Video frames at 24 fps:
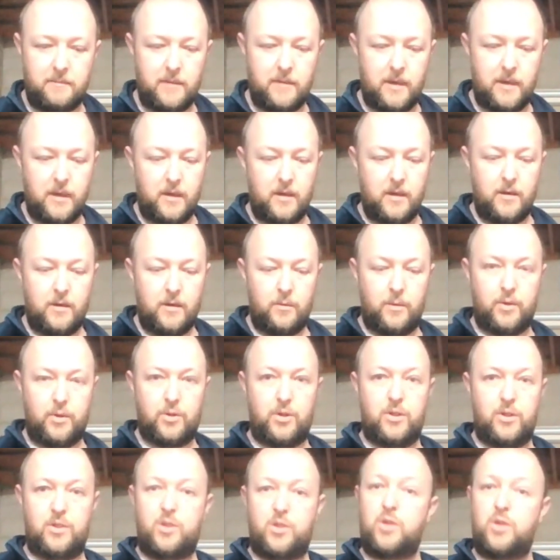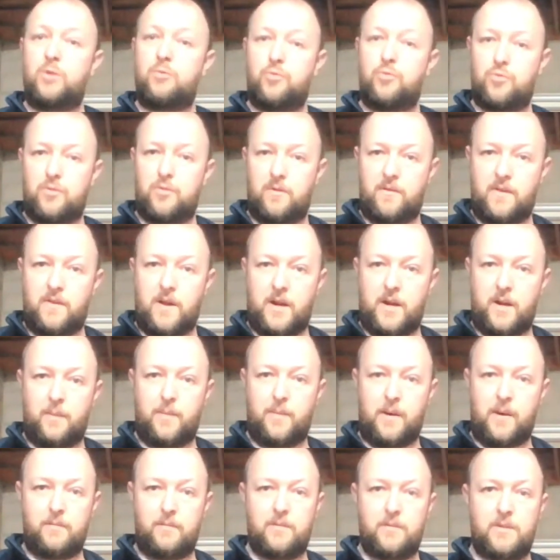which is £230,
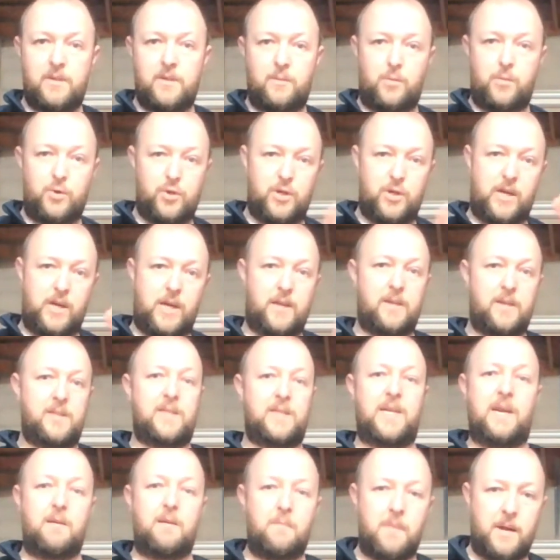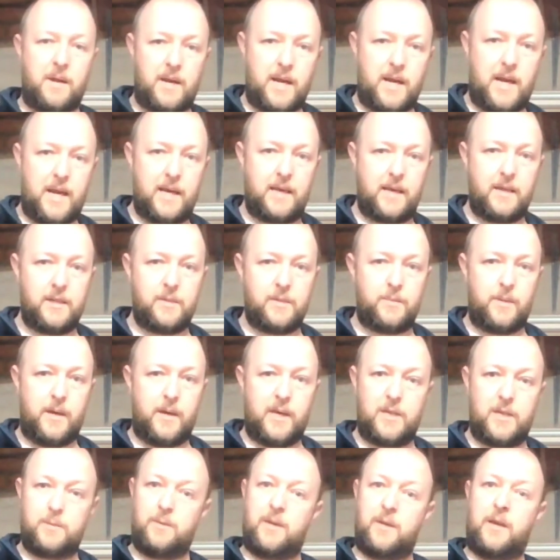in which you get the same amount of hanging space, but you
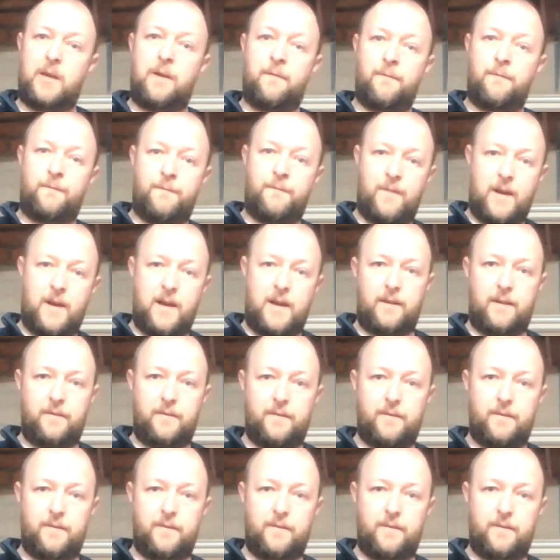get 5